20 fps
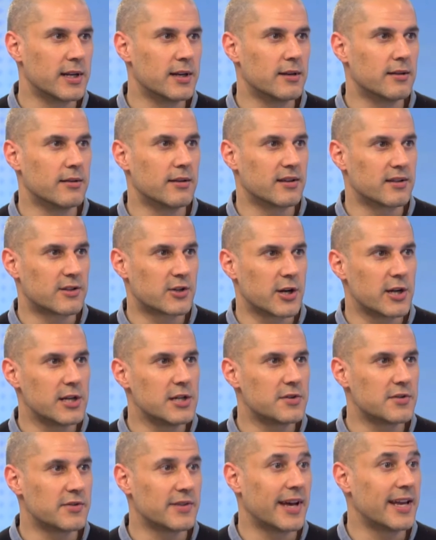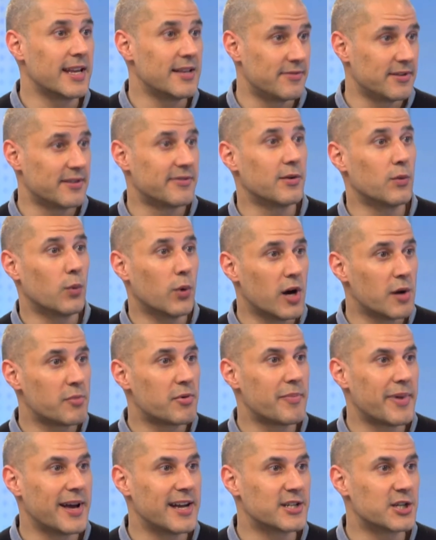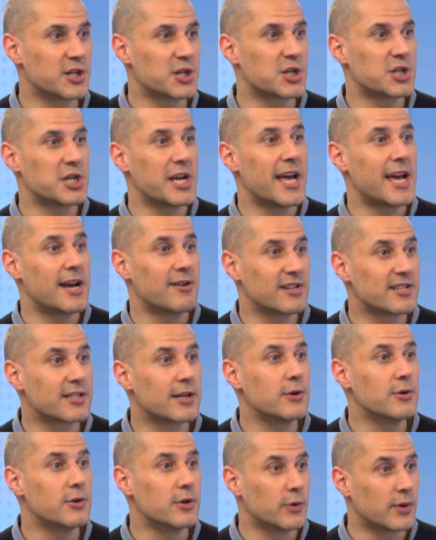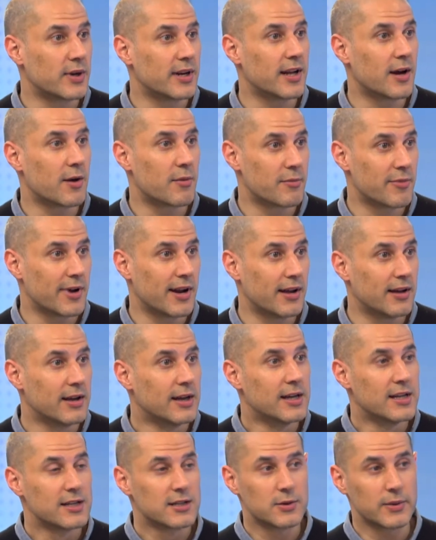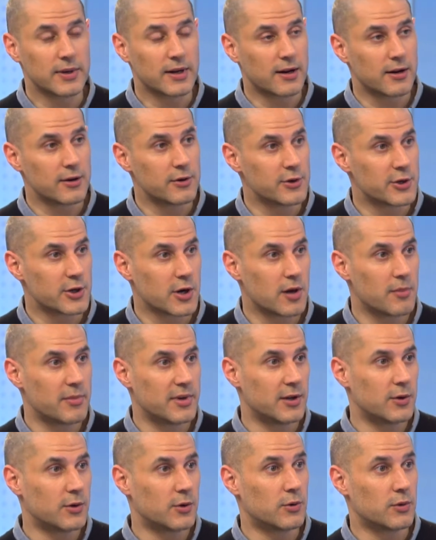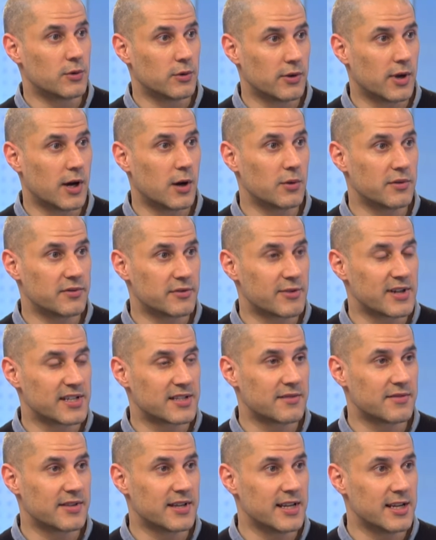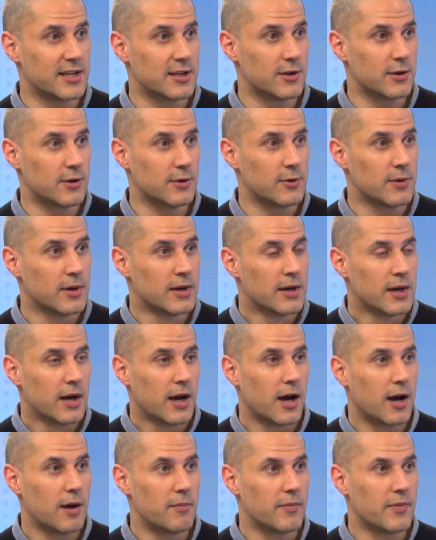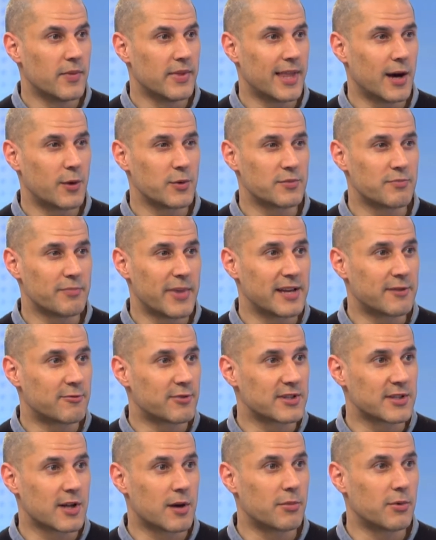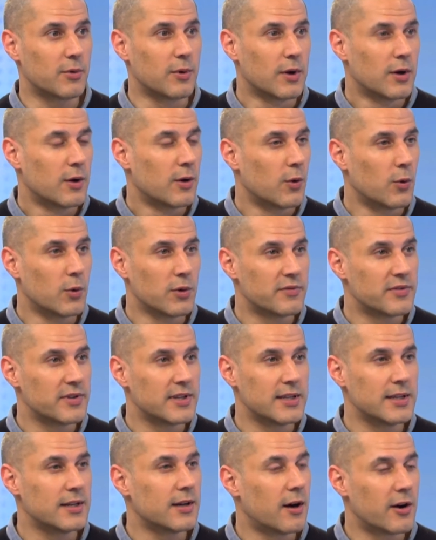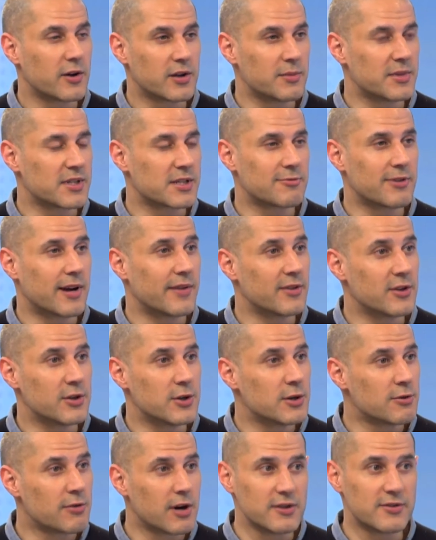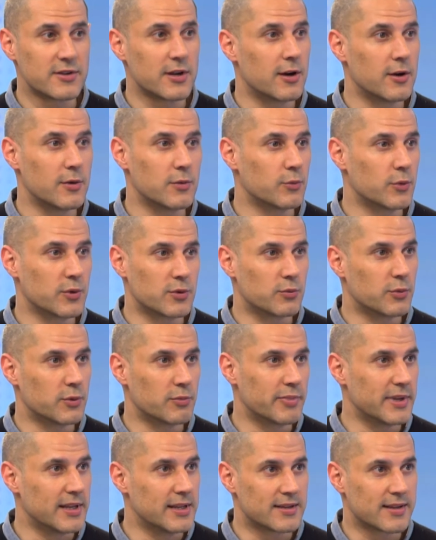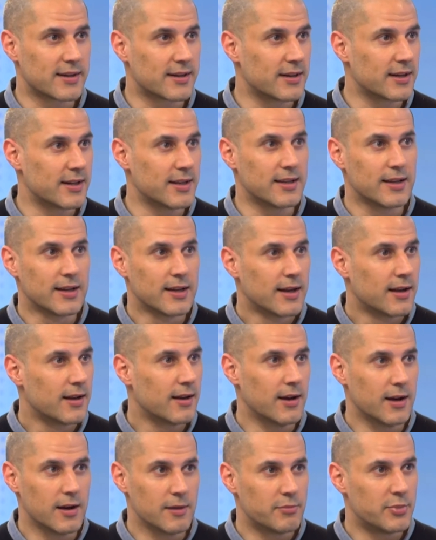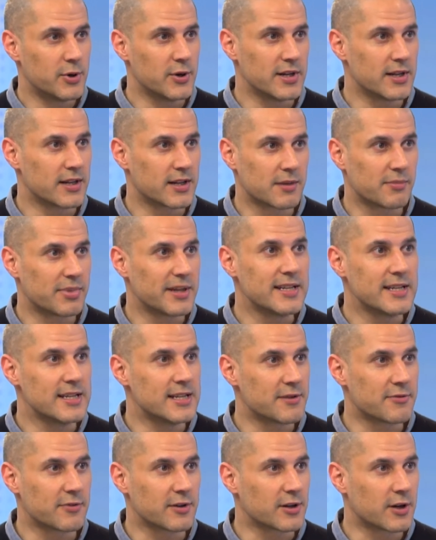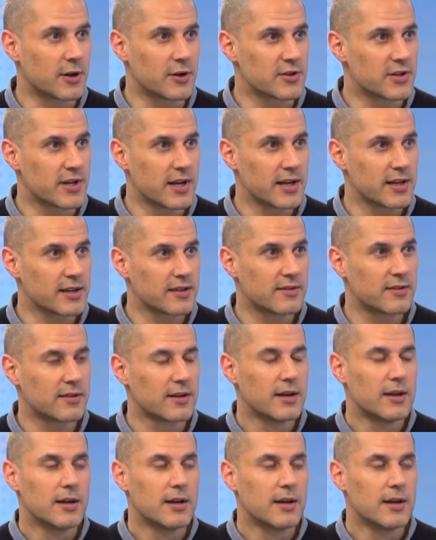in exchange for that, even if it were prepared to share its own nuclear umbrella to include Germany or the whole of the rest of the EU. That would make, for example, all of the arguments around the Eurozone would be suddenly put in a completely different context.